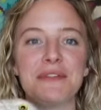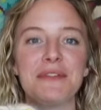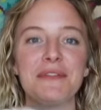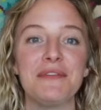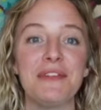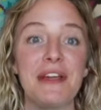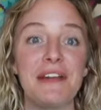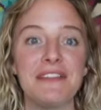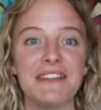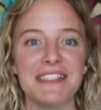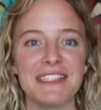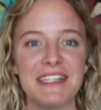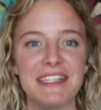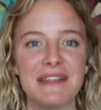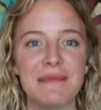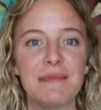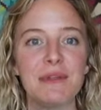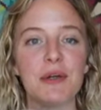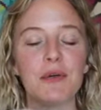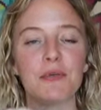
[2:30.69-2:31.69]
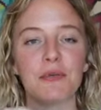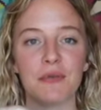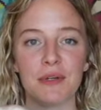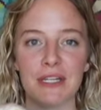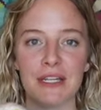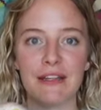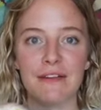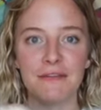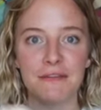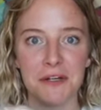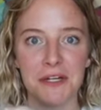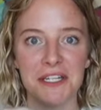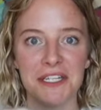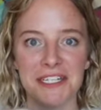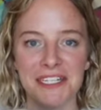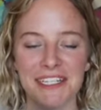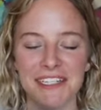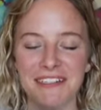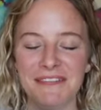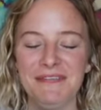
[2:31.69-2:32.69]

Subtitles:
So if you haven't seen them, they're really fun.